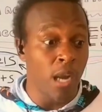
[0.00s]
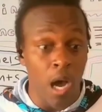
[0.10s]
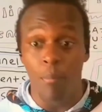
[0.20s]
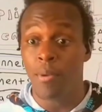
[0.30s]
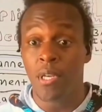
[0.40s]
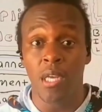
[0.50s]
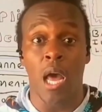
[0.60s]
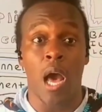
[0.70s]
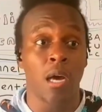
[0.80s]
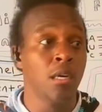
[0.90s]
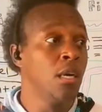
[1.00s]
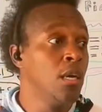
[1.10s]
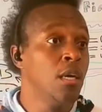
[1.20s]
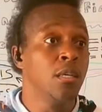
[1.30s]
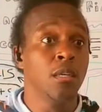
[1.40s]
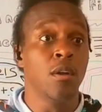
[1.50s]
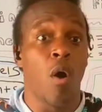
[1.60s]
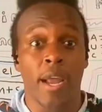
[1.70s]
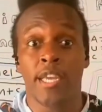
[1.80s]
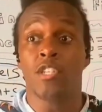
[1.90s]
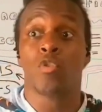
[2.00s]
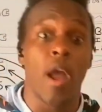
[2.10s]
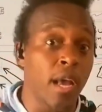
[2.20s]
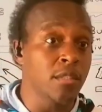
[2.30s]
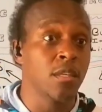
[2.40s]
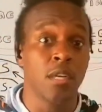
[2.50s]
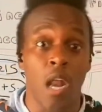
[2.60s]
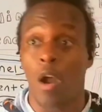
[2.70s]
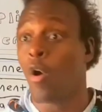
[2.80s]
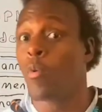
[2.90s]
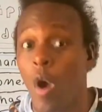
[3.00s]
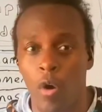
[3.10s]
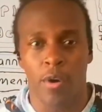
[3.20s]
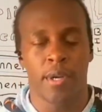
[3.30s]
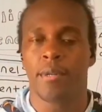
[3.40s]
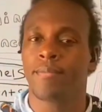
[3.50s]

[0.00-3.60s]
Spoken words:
up and then I get dressed and then I go to work.